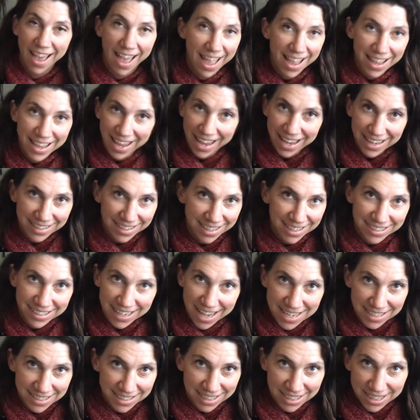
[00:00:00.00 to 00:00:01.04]
I can't
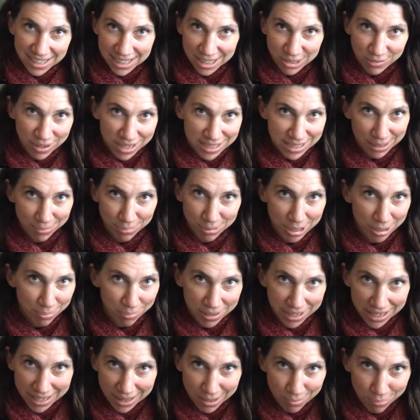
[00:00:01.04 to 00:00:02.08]
attest to this recipe
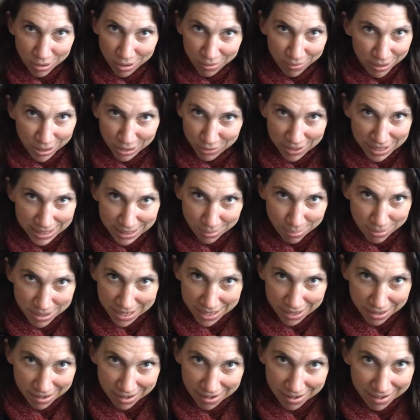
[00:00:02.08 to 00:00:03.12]
being the perfect
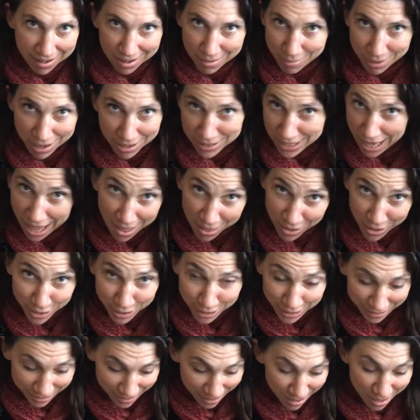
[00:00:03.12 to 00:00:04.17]
recipe compared to
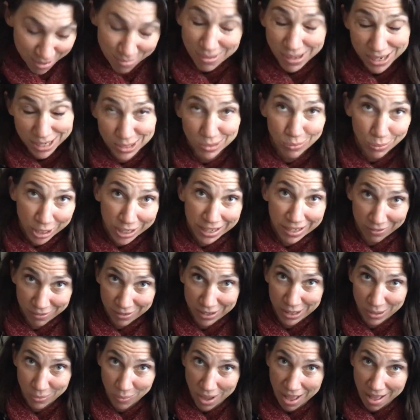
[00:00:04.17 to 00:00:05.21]
others, but it's working
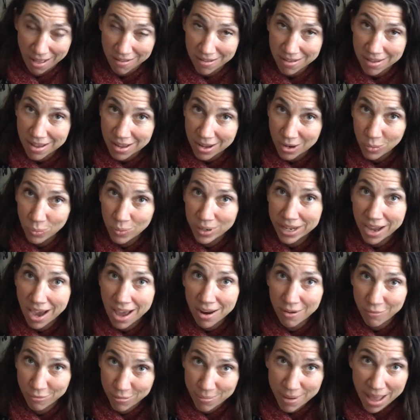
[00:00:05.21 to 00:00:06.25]
really well. We
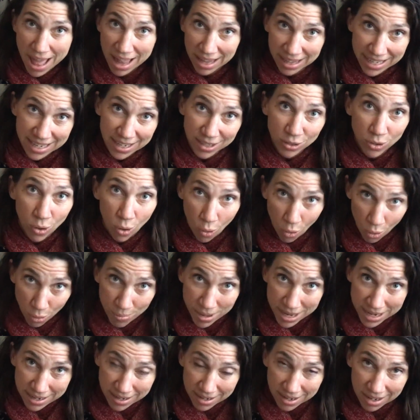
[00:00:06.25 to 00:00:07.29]
got it from Elliot
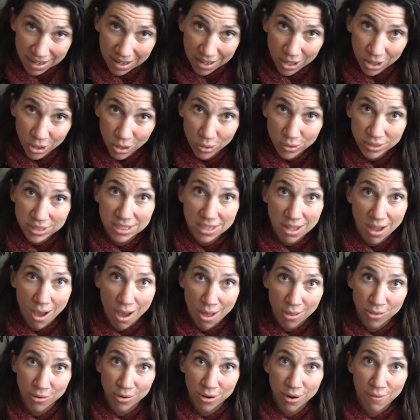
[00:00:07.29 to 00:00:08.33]
Coleman, who's the
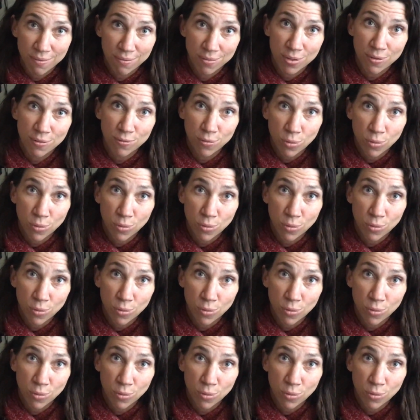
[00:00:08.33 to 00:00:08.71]
author of The